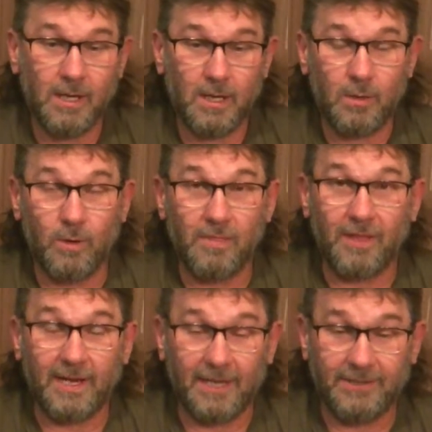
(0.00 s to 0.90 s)
One
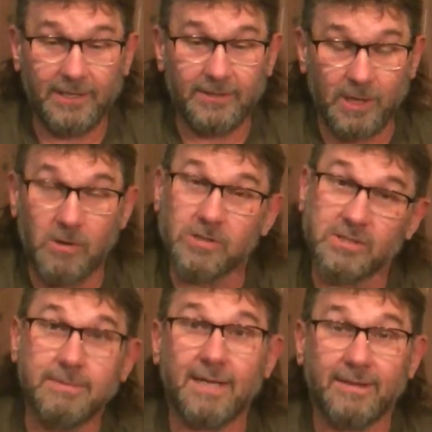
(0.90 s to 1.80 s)
thing I did notice
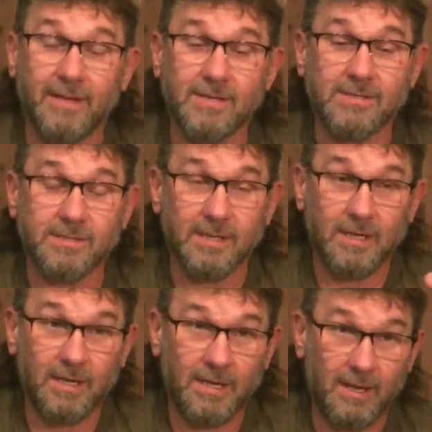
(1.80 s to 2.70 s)
about this,
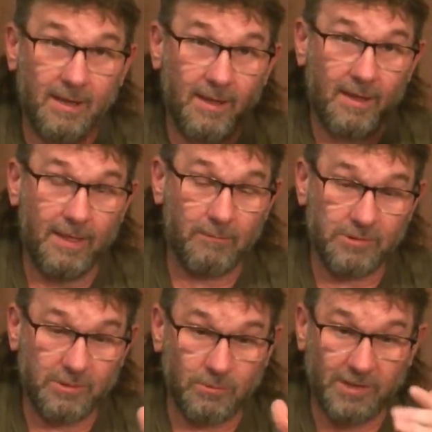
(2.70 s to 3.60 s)
it
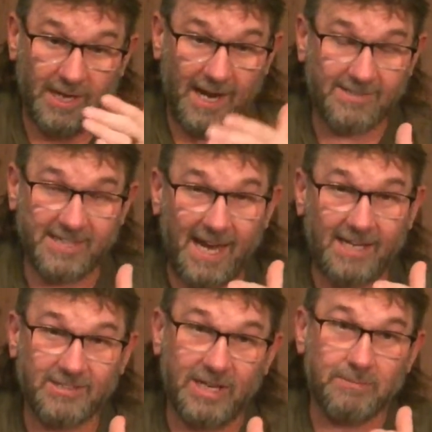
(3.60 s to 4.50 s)
was on the
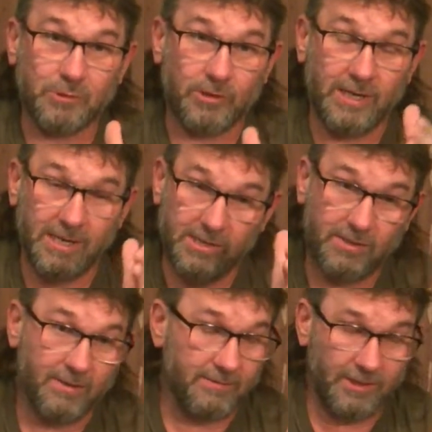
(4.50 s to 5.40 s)
exact same tree,
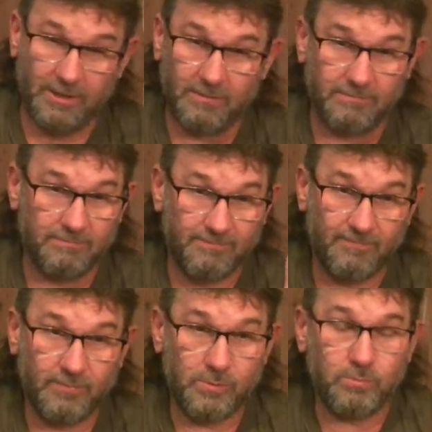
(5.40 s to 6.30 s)
you know,
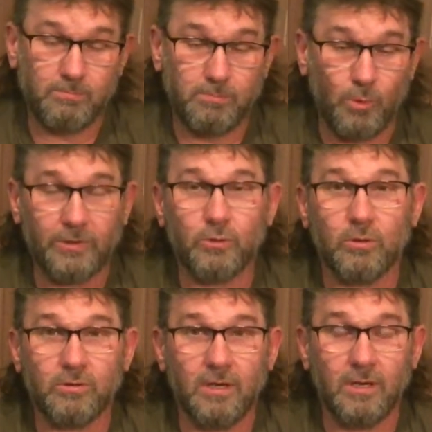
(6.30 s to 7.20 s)
pointing
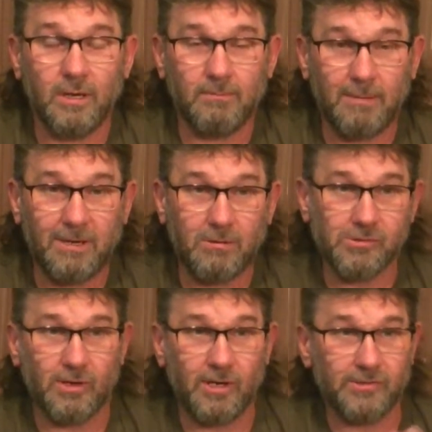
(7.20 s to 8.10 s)
toward my mineral
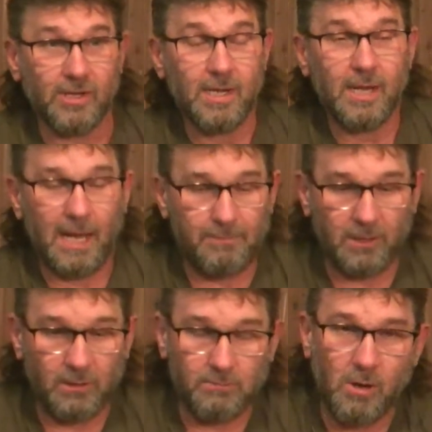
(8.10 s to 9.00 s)
sites. I
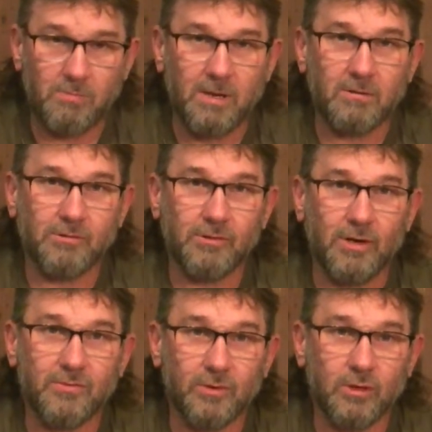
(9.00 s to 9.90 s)
put it on both mineral
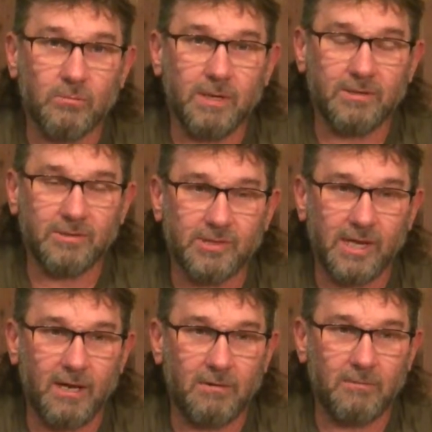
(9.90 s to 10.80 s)
sites for a little bit to
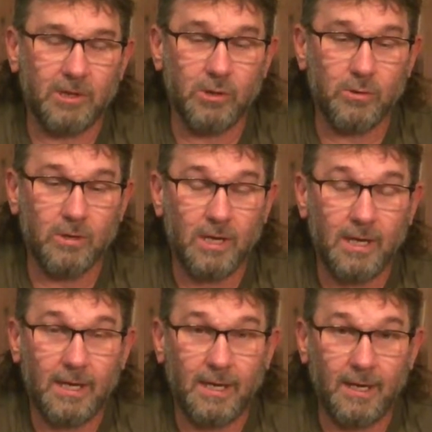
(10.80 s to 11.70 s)
how it would do.
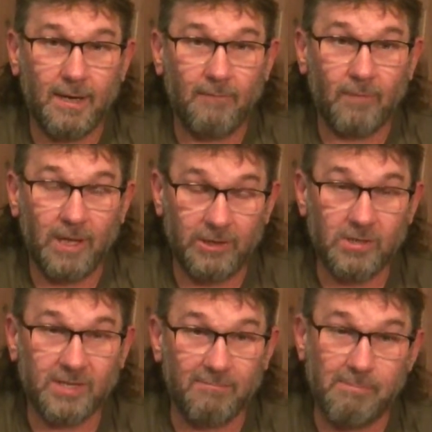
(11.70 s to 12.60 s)
It
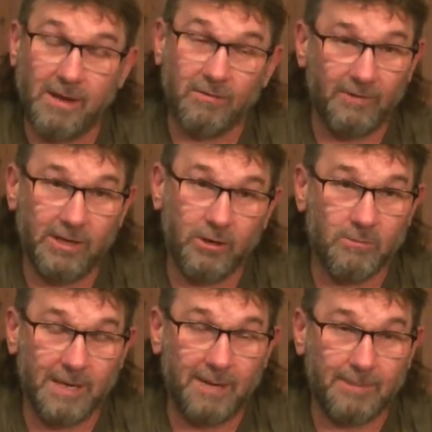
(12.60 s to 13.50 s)
does have better
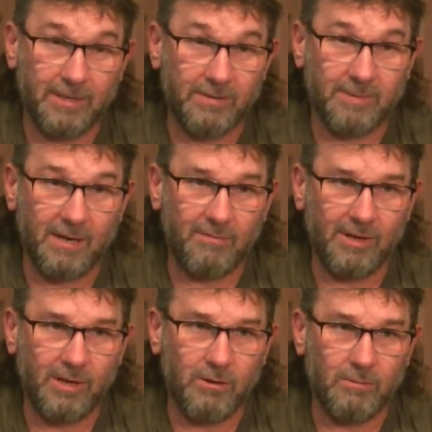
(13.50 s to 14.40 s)
video, in my opinion, better
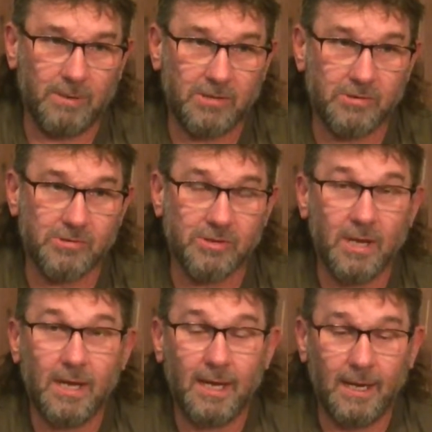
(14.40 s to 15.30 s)
video and pictures.
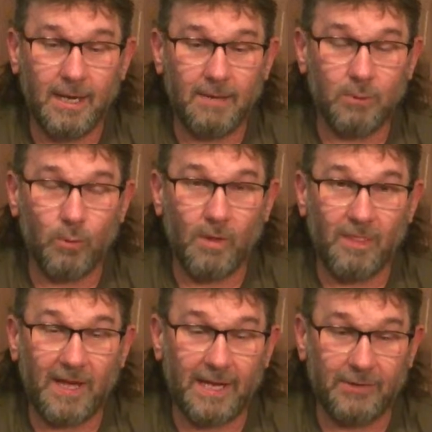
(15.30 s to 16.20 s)
But one
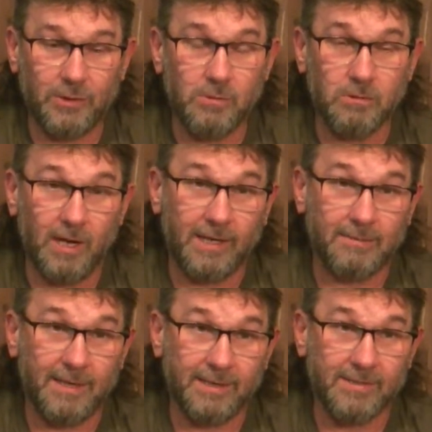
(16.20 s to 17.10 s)
thing I do like
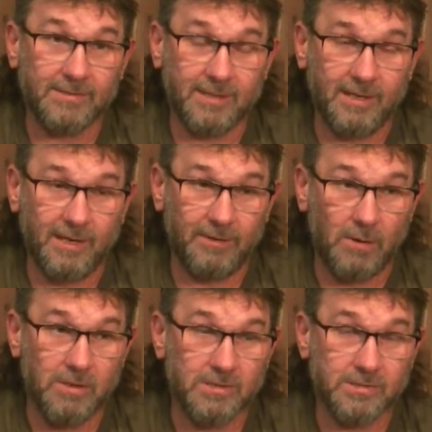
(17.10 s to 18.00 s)
about this that I
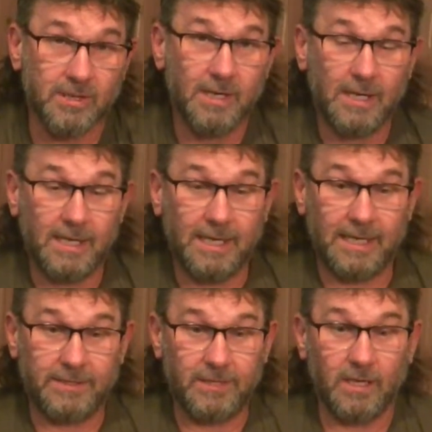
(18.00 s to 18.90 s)
noticed,
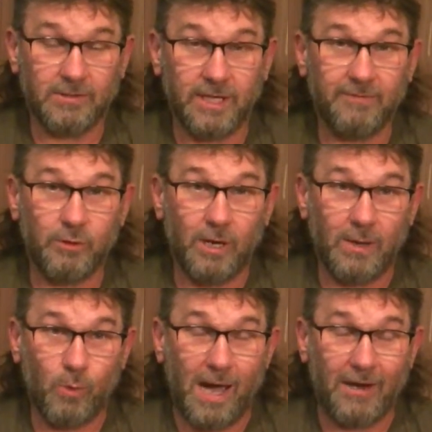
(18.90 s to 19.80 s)
it does give you
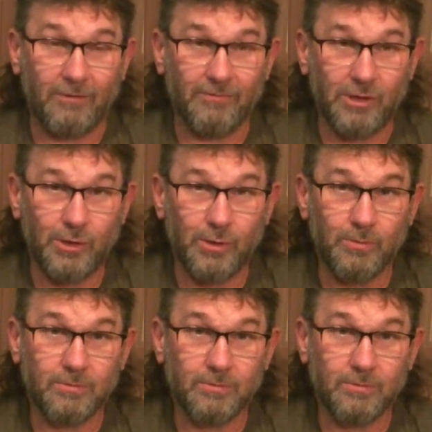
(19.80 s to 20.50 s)
a wider view